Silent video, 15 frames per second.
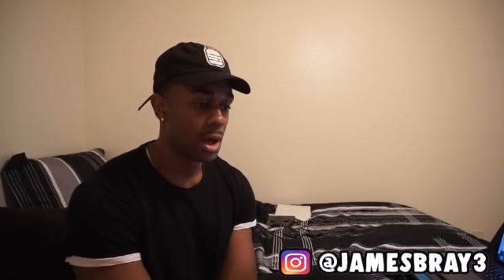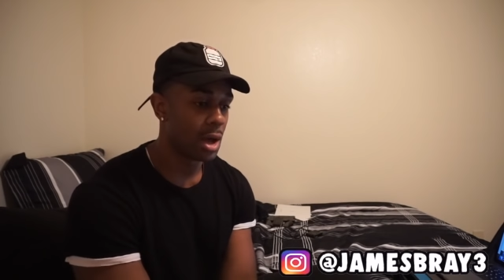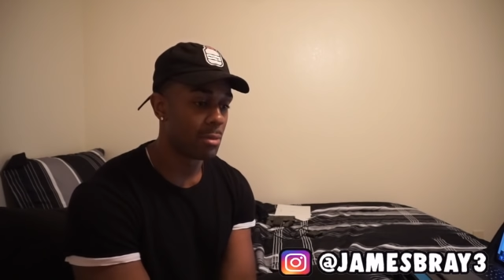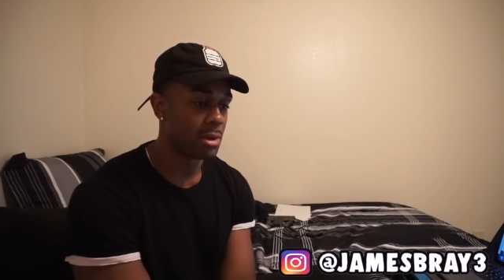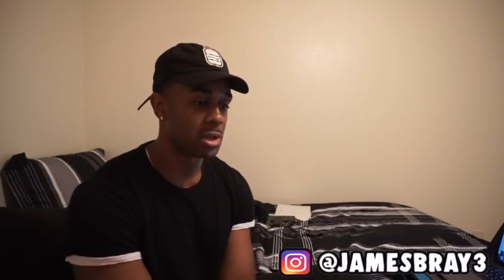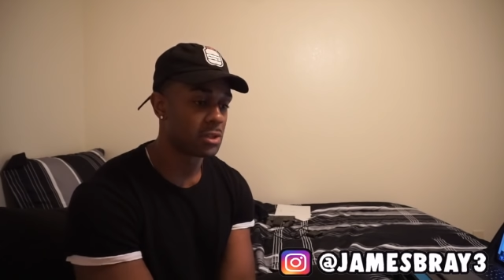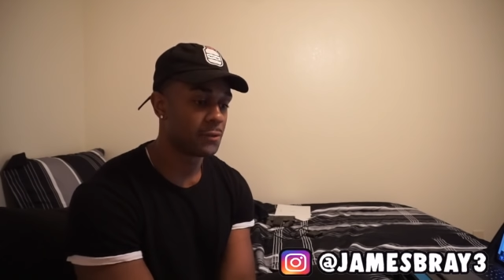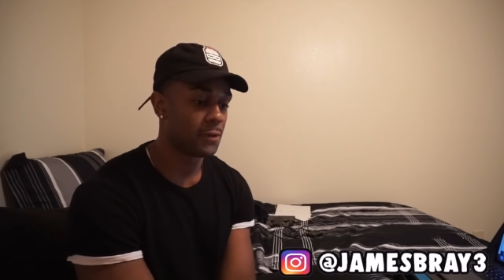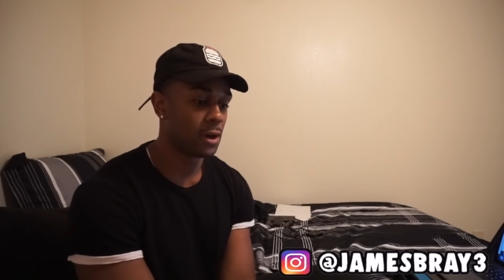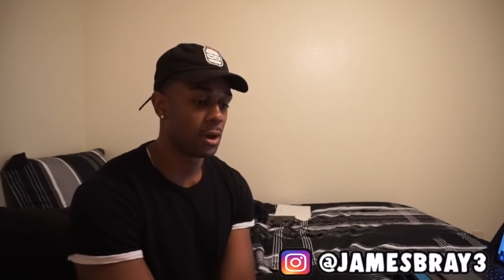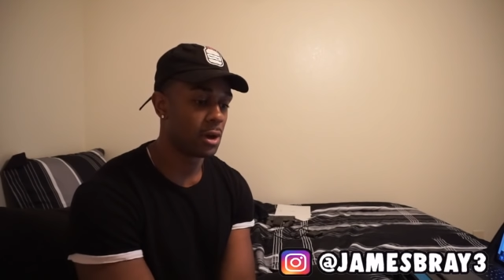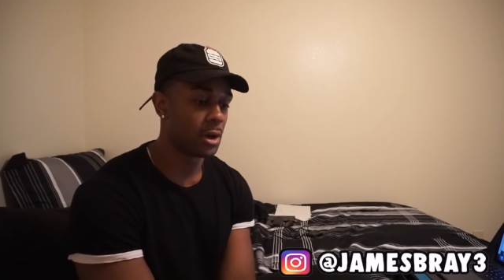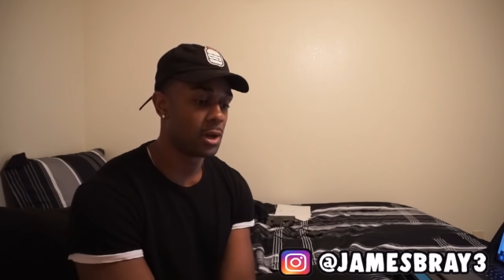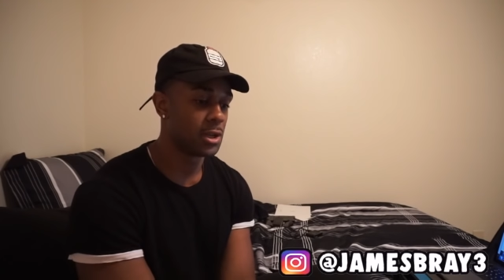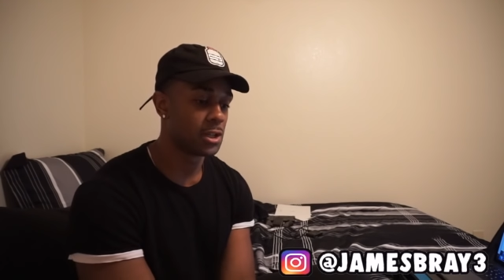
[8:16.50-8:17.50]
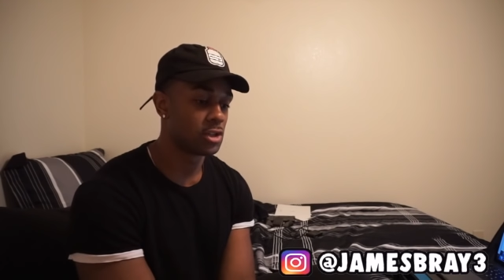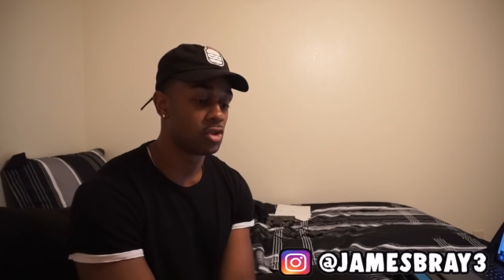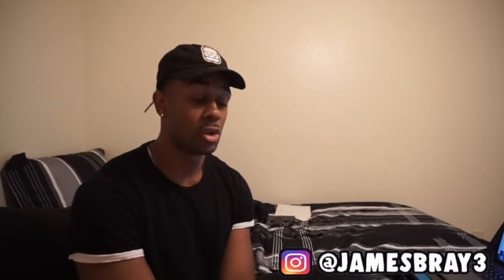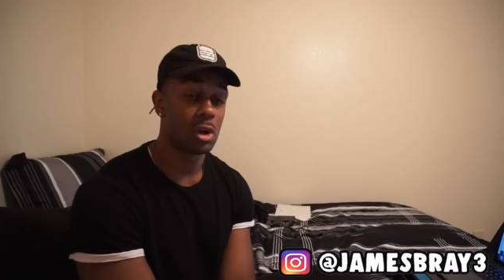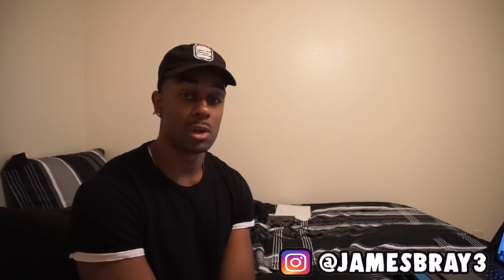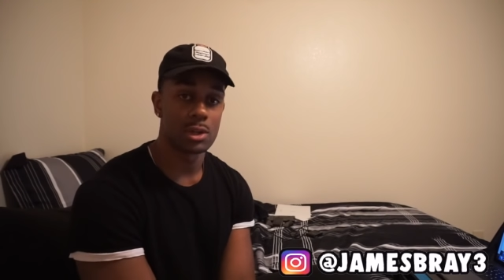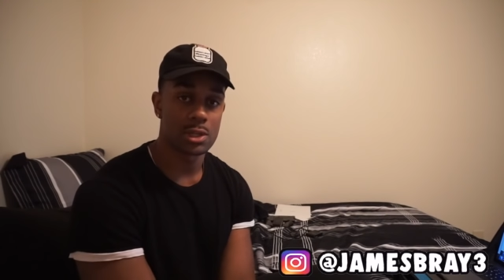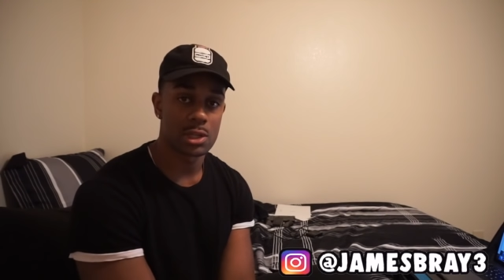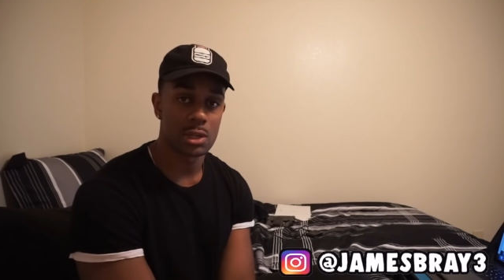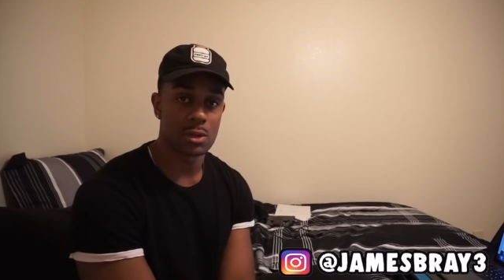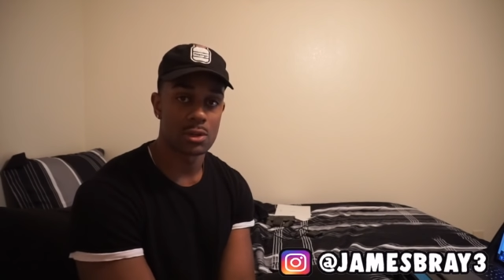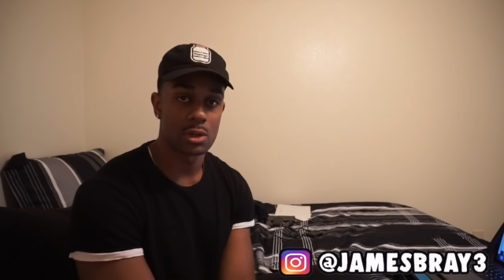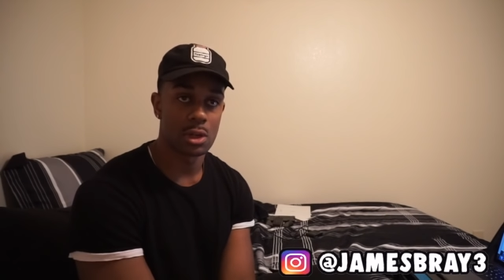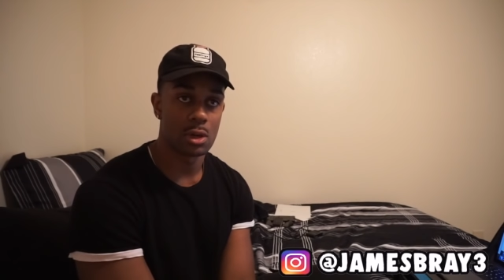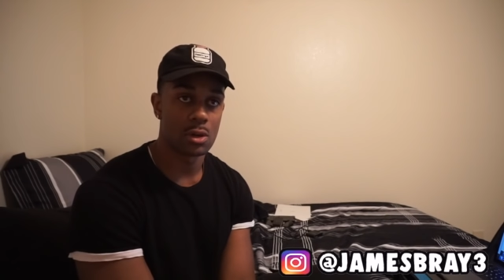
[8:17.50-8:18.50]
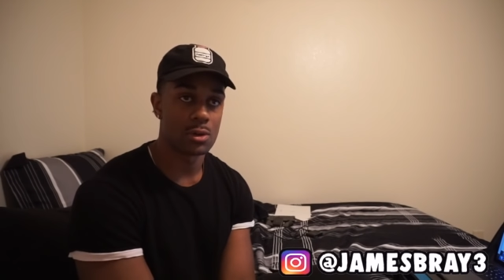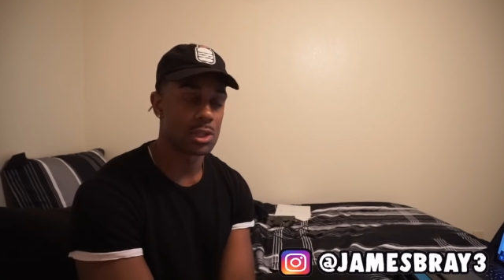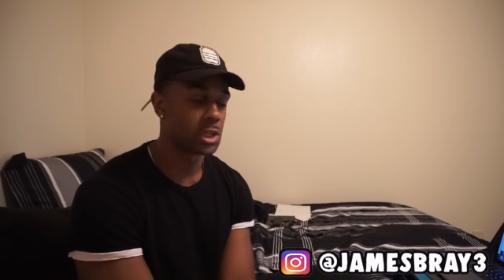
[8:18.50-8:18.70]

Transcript: um, as far as drawing skills go.